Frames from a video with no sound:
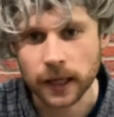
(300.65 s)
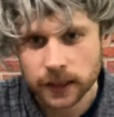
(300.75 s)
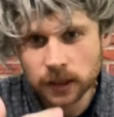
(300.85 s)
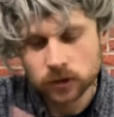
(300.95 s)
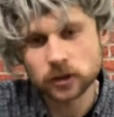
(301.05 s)

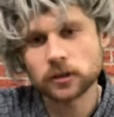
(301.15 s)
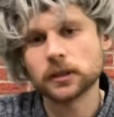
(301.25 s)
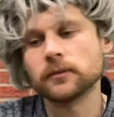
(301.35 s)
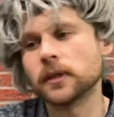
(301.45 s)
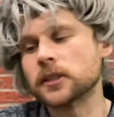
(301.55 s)
Like, just
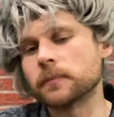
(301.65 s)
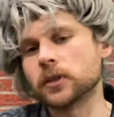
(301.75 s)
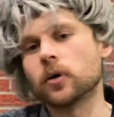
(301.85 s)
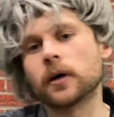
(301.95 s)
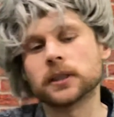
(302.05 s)
even as
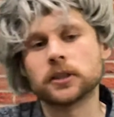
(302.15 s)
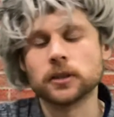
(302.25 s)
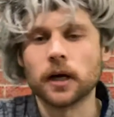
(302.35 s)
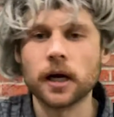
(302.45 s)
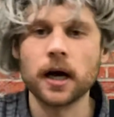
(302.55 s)
me talking
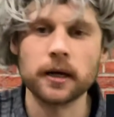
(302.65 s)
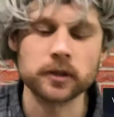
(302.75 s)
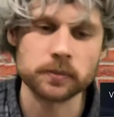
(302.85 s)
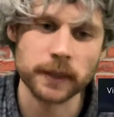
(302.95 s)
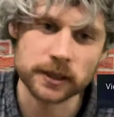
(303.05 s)
to you, I
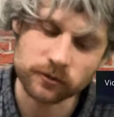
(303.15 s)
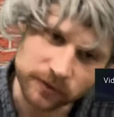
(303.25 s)
just made